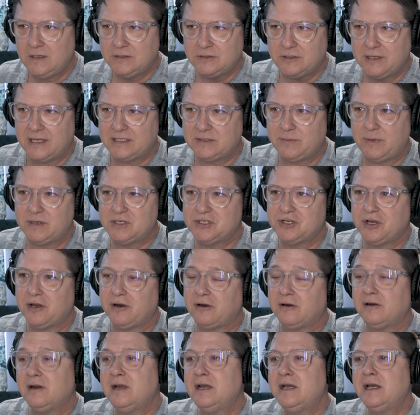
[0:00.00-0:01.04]
So that's my
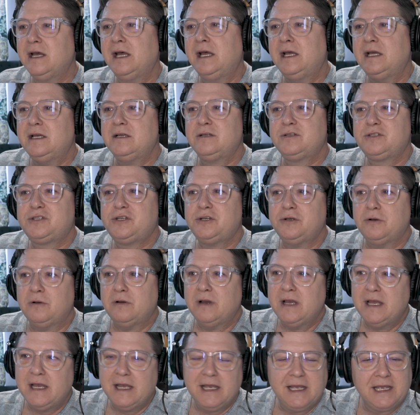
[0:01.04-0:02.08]
shutter.
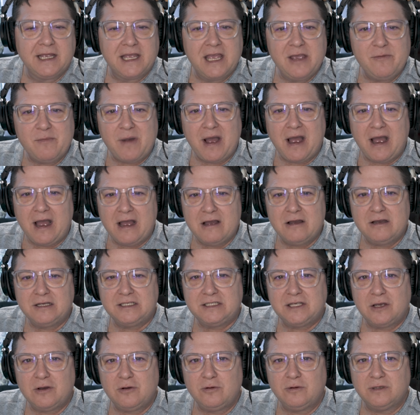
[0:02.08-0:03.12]
Two, keep my
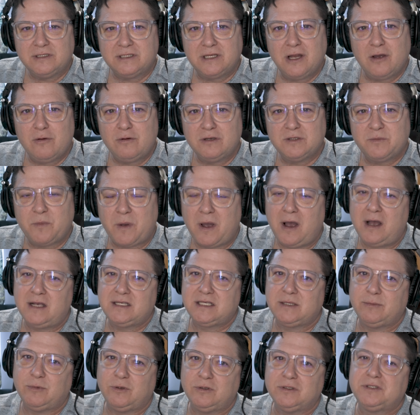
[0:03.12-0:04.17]
ISO as low as
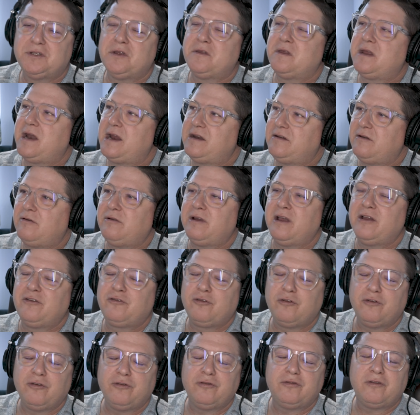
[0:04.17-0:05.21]
possible so that I don't
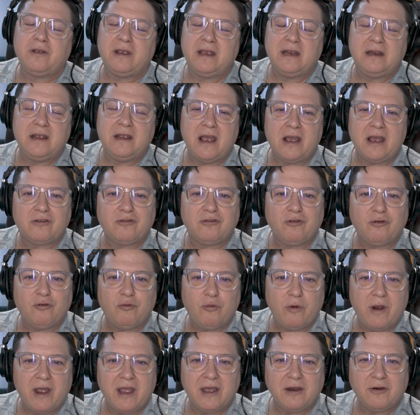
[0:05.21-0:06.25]
introduce any extra
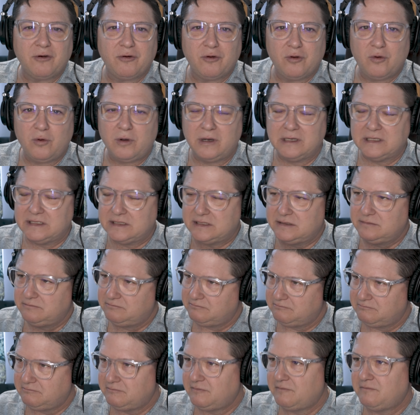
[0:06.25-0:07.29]
grain or noise.
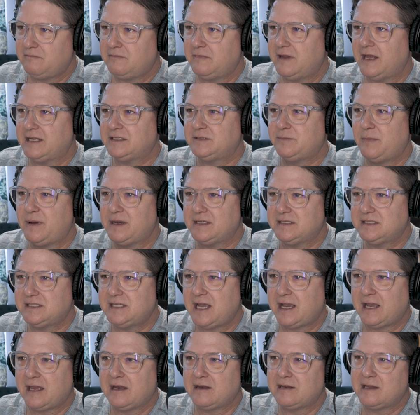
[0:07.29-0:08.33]
That's my
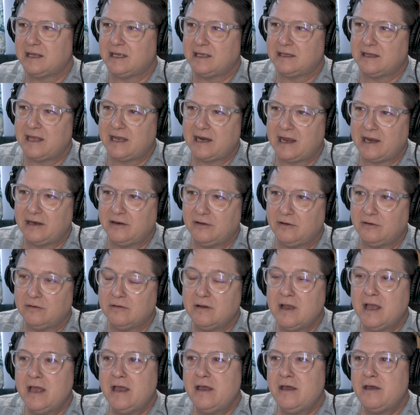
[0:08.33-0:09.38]
second thing that I knew.
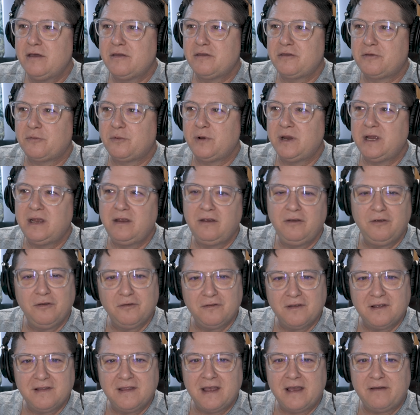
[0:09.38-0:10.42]
Three,
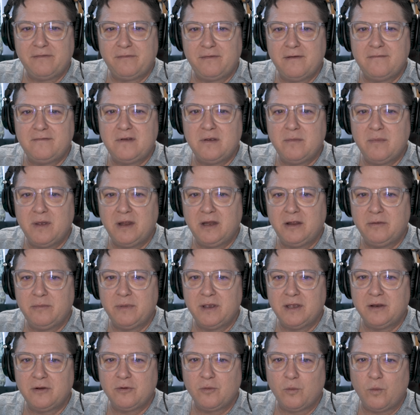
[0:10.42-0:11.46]
using that 50
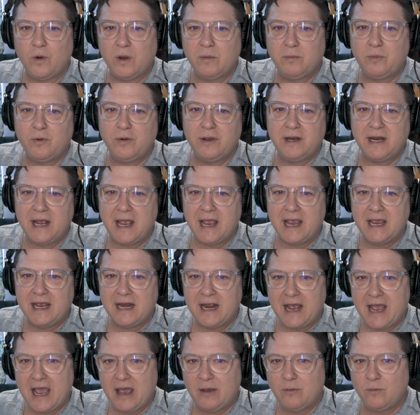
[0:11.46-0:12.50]
millimeter
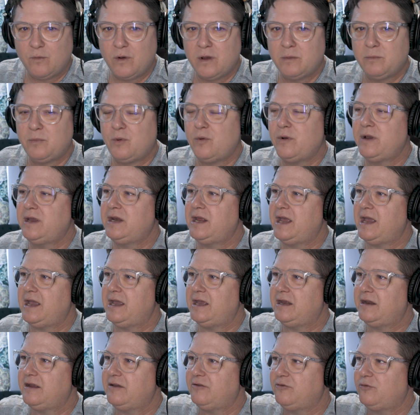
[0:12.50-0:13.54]
1.8 at
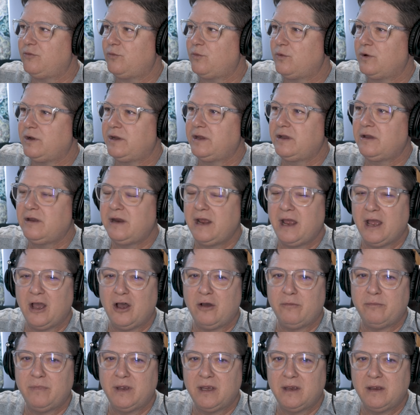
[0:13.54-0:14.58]
1.8 is really going to
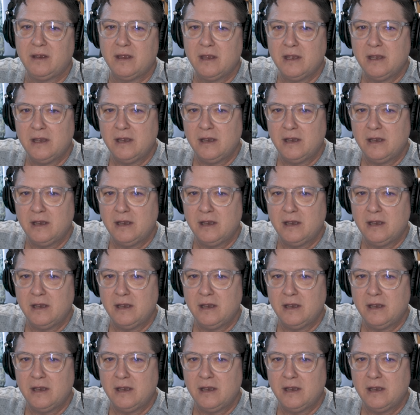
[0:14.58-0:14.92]
help me